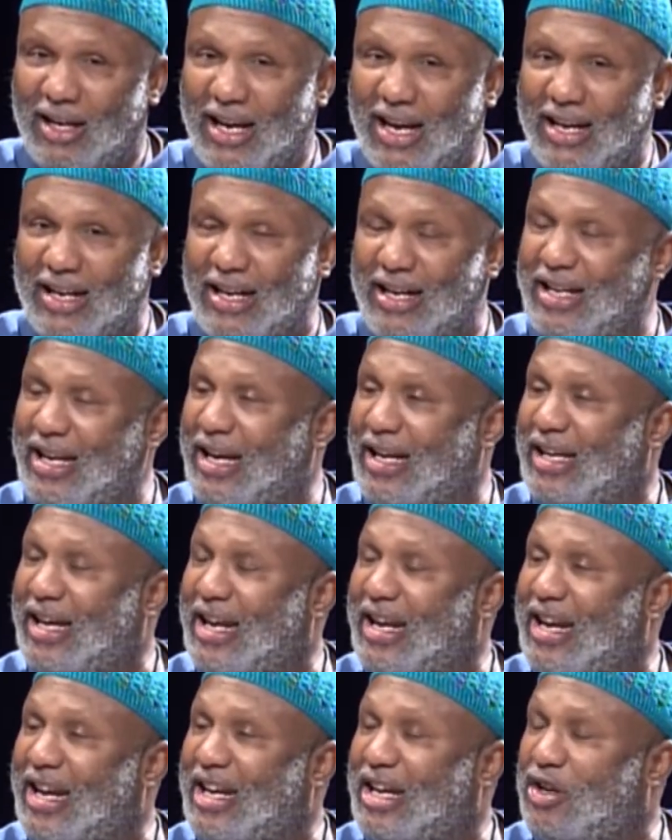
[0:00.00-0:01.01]
and it didn't
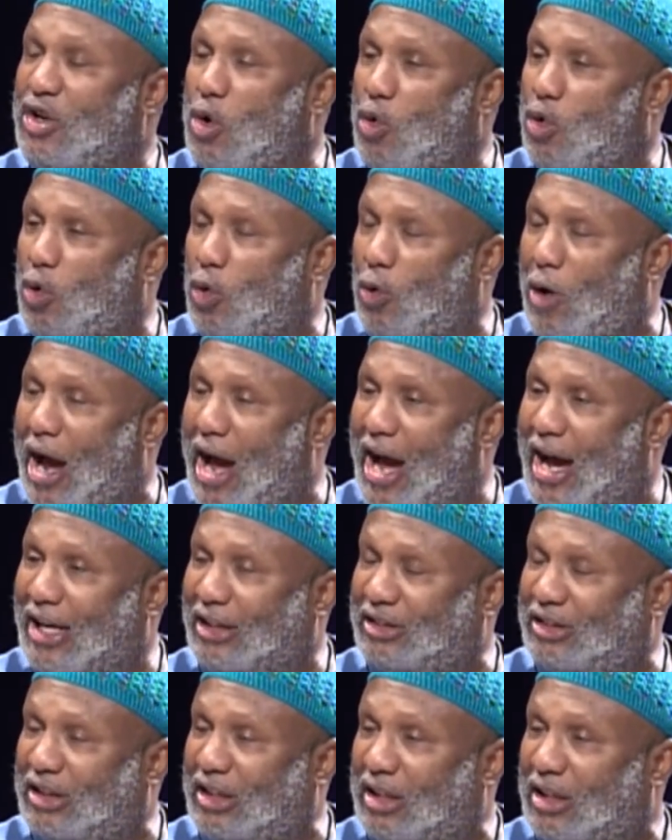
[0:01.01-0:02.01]
get any
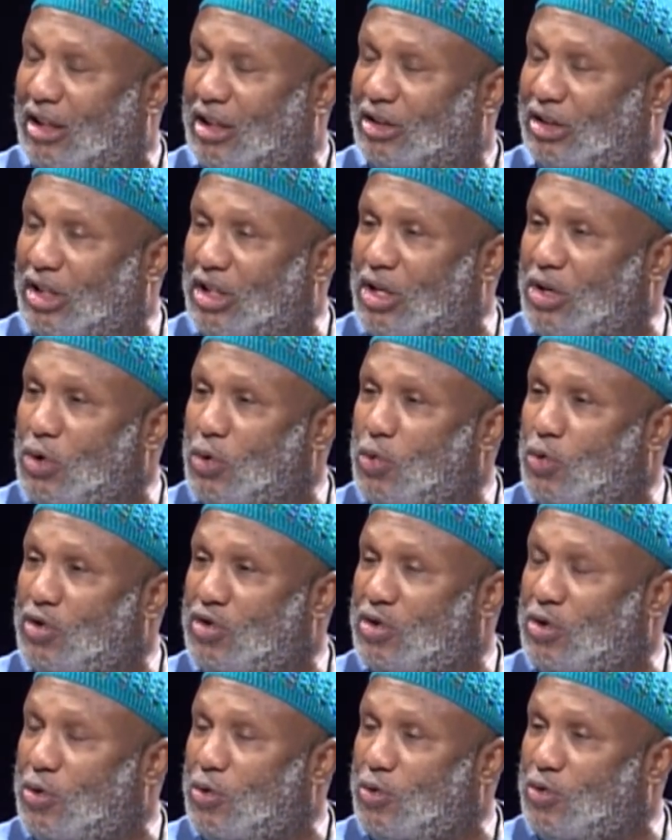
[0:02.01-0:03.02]
notoriety till the
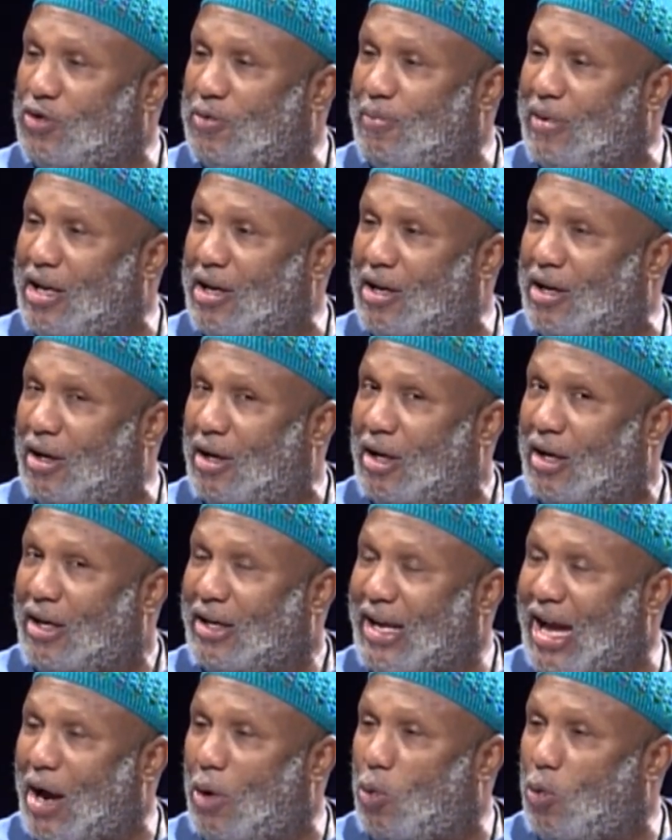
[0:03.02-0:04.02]
news media
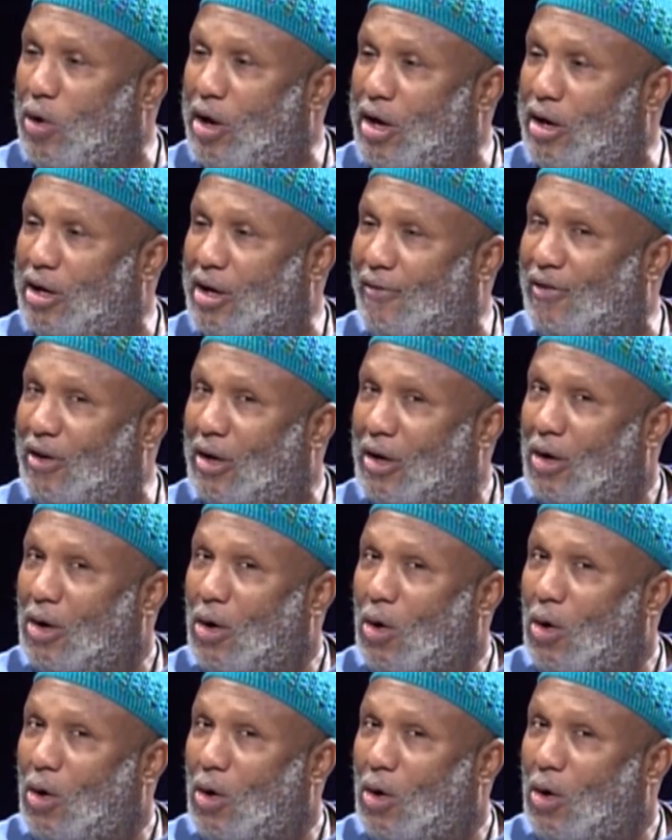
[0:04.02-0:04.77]
got wind of it.